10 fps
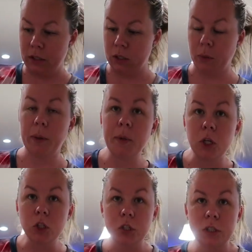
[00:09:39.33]
so what I'm
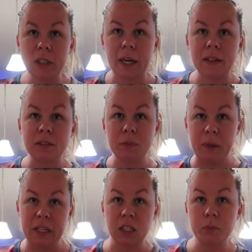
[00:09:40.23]
gonna do to like
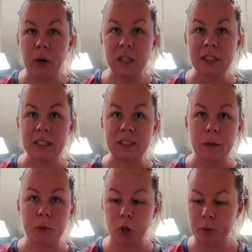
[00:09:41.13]
speed this process
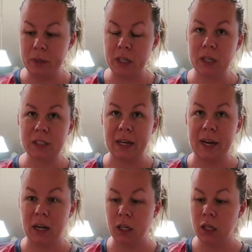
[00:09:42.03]
up a little bit is I
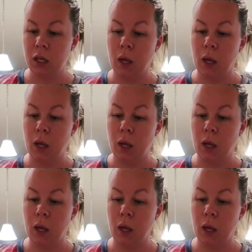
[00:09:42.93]
got